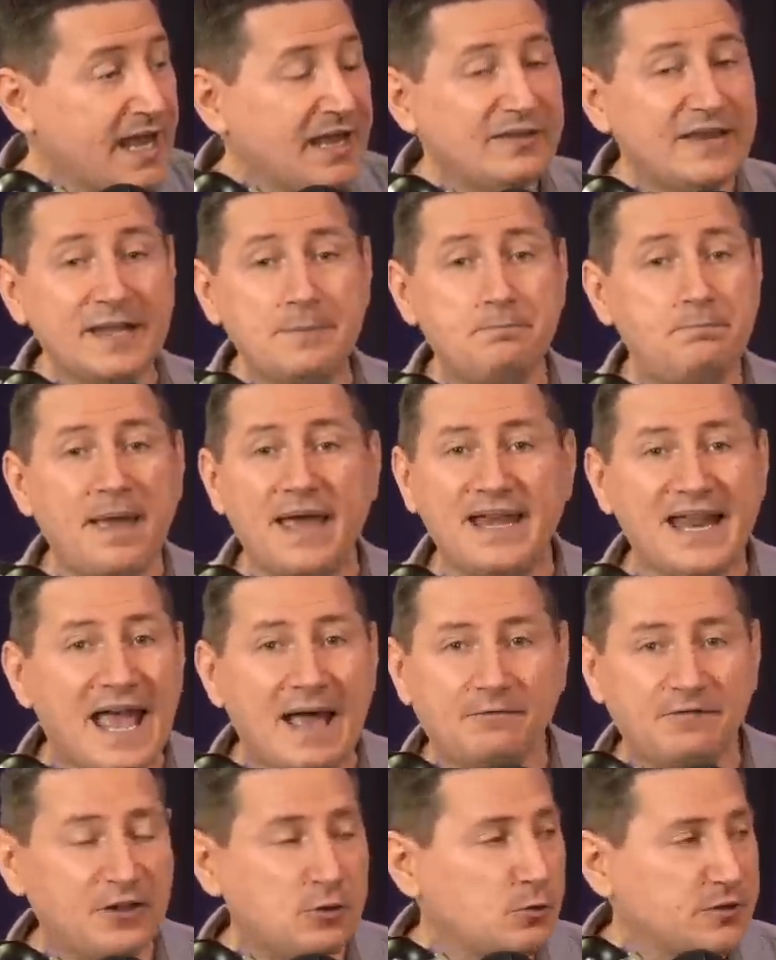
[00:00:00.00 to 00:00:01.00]
Like Ben
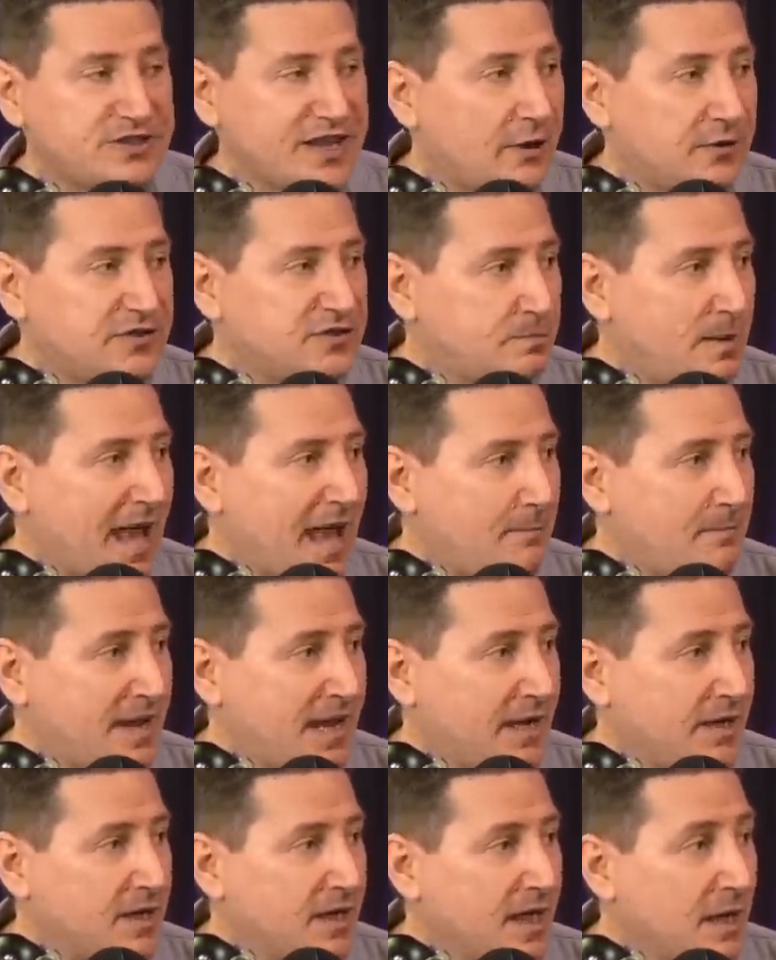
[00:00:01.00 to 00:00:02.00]
Affleck was out as
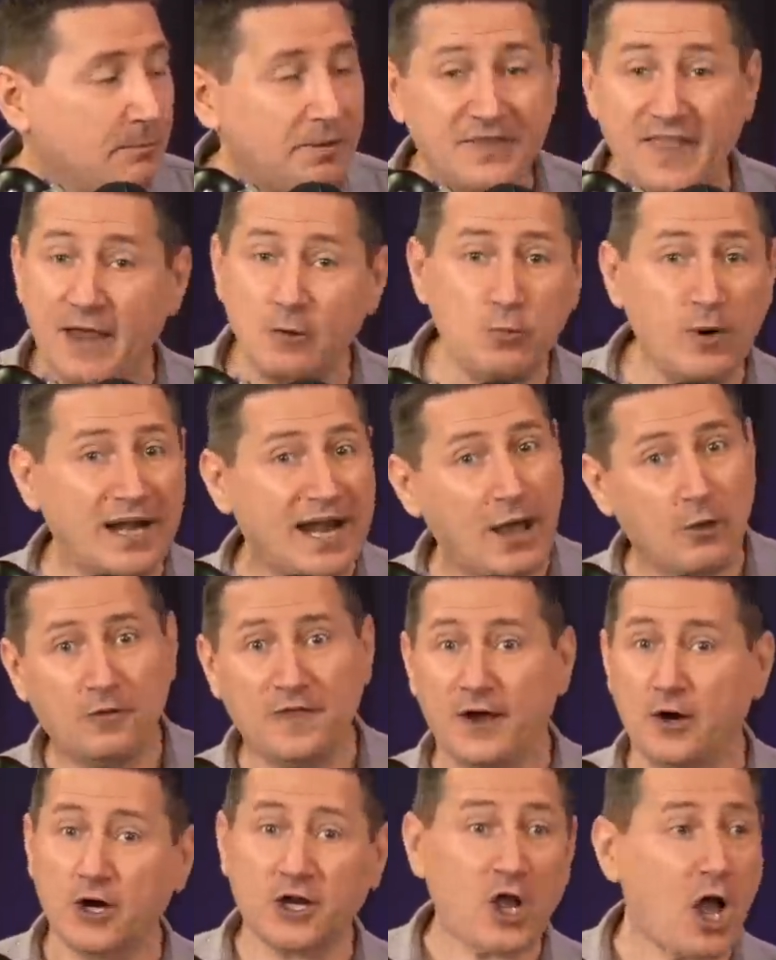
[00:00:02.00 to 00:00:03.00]
Batman, but they went out
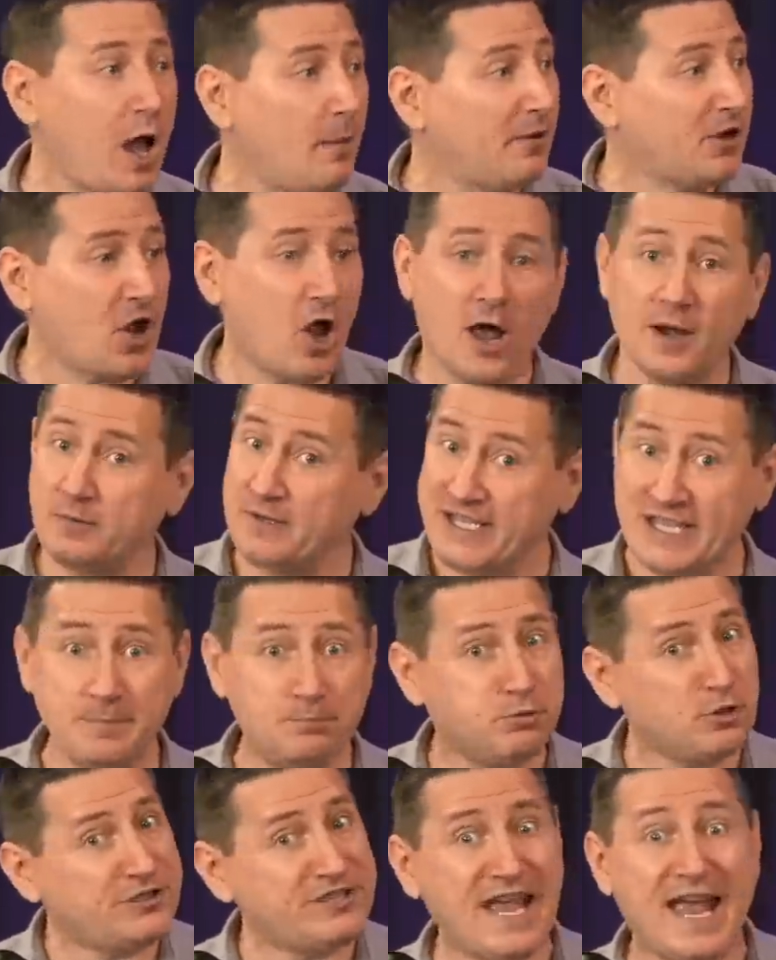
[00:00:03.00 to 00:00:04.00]
there at Comic-Con,
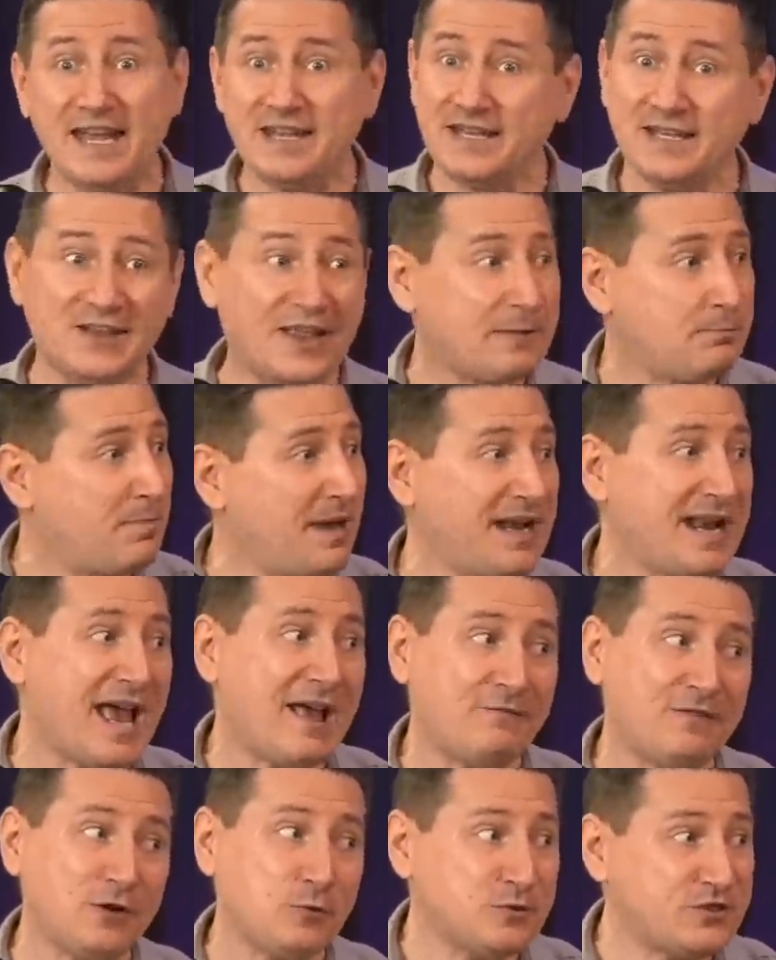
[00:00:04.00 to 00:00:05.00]
keep pretending like Ben
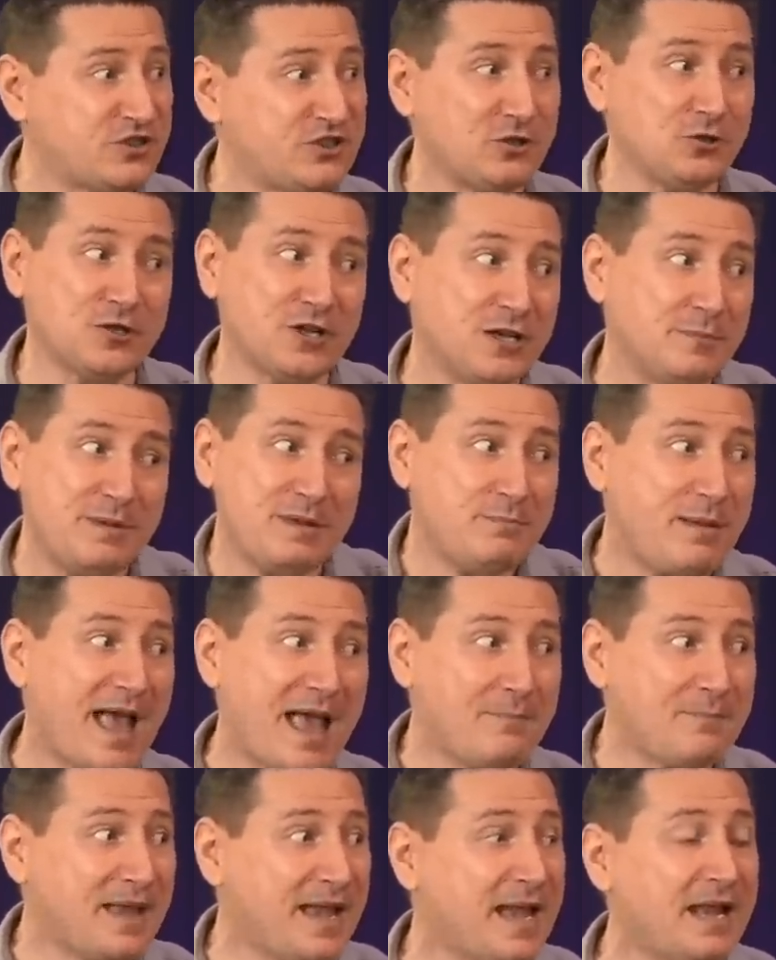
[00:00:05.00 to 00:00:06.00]
Affleck was still going to be
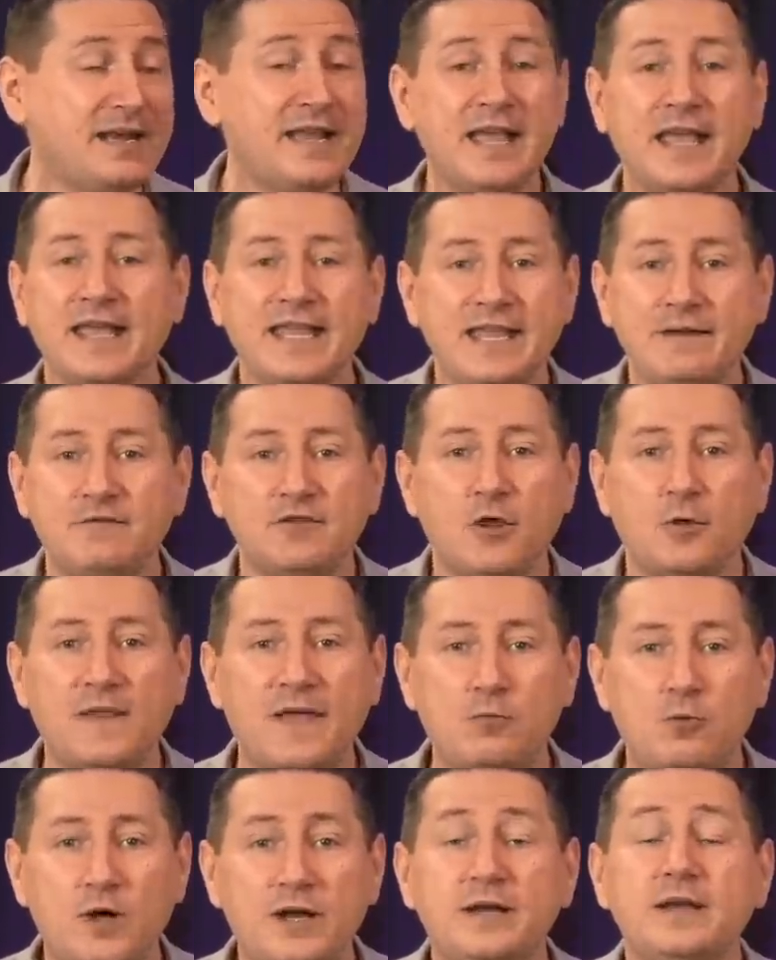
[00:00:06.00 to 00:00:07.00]
Batman, even though
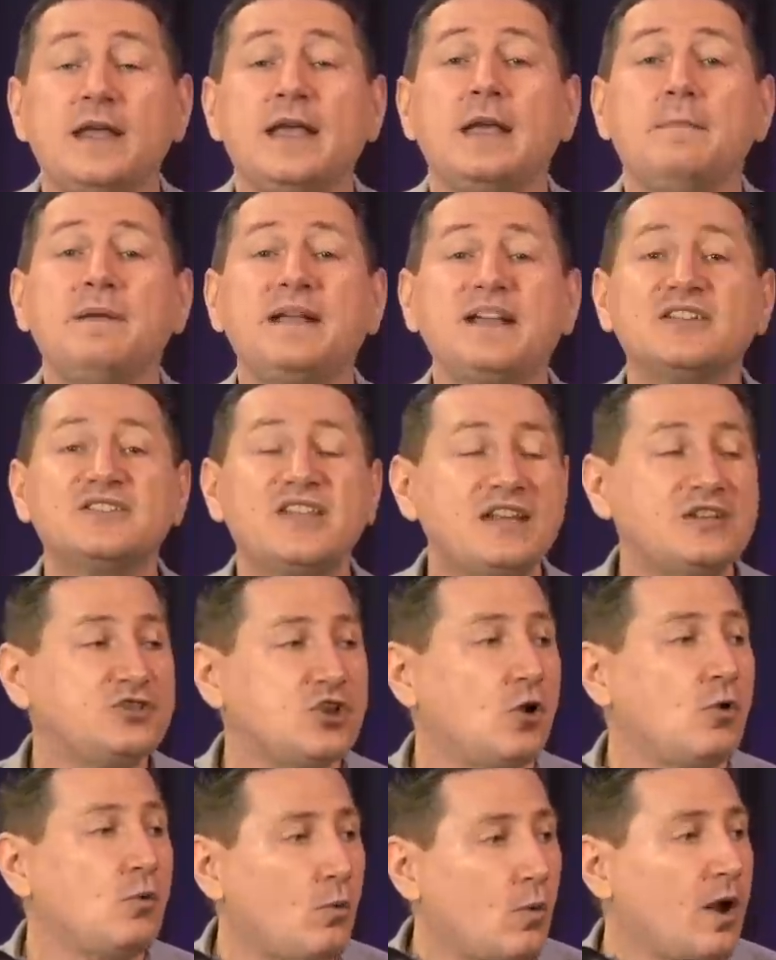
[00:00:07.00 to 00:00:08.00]
they wouldn't, because they
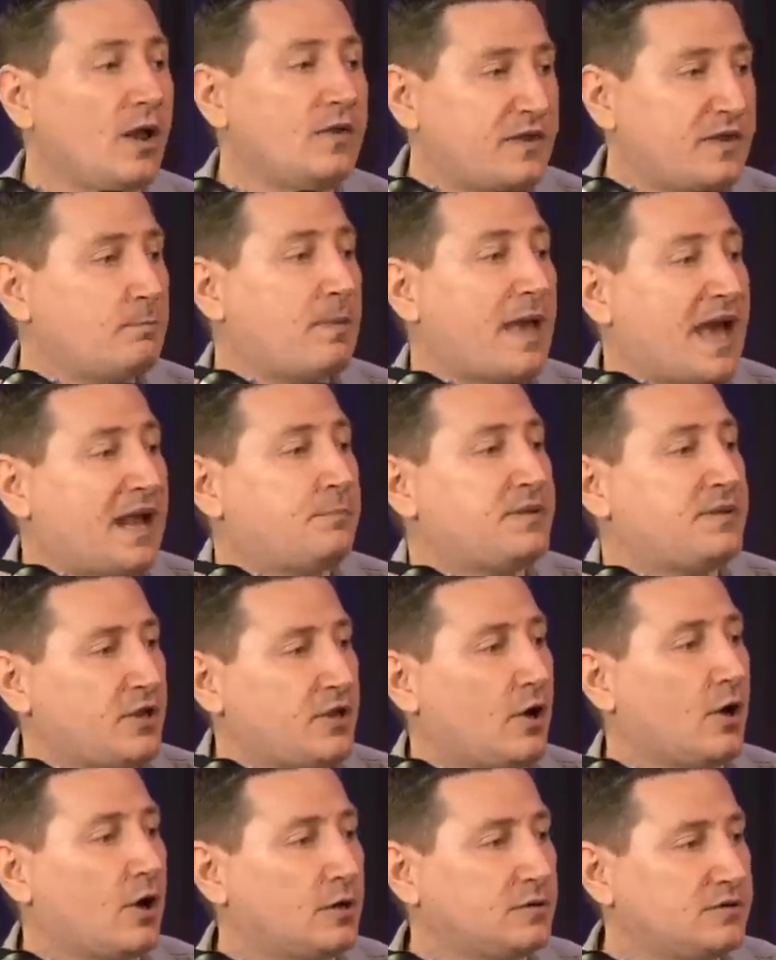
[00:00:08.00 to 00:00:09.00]
don't want the bad
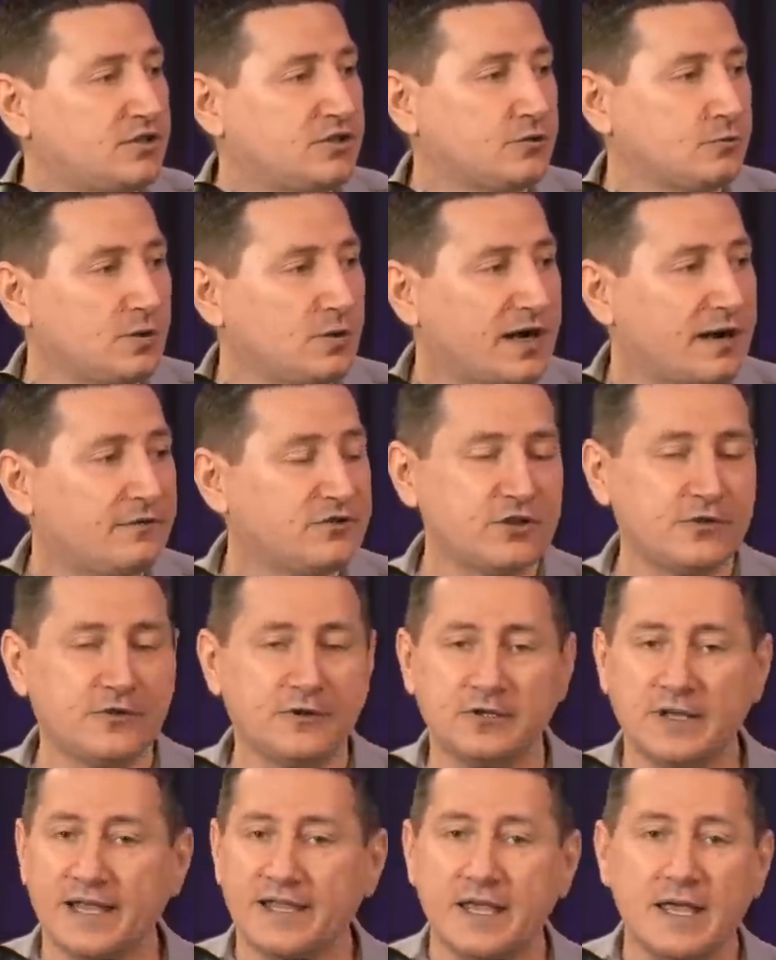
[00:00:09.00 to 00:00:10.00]
PR to whatever. So they're
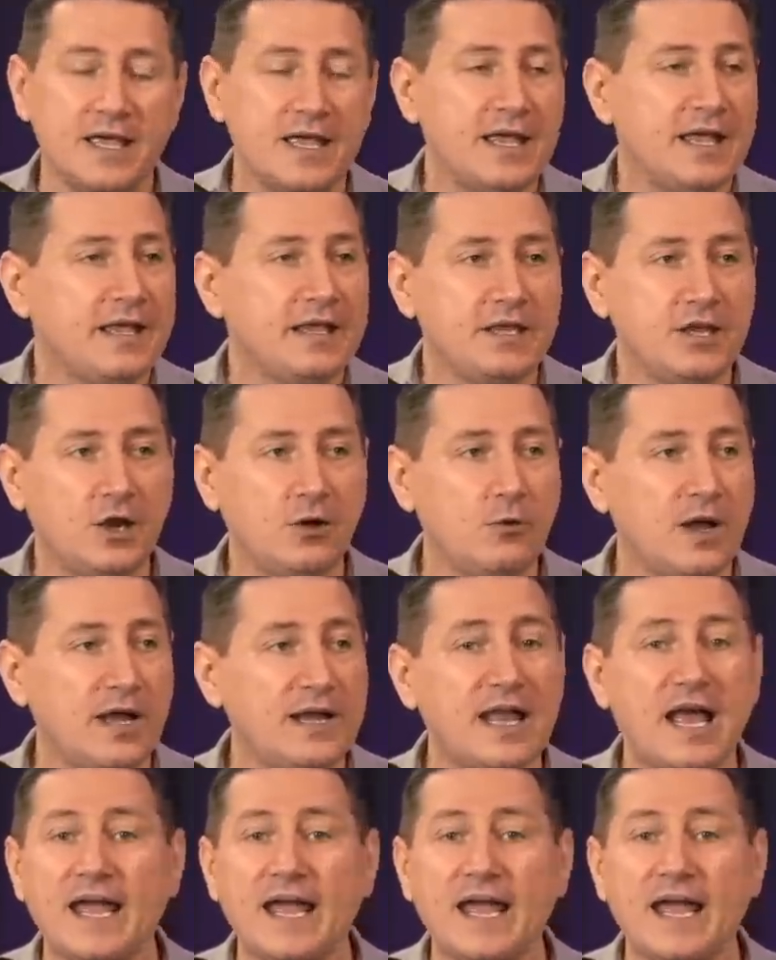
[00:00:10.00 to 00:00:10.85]
like, you know what?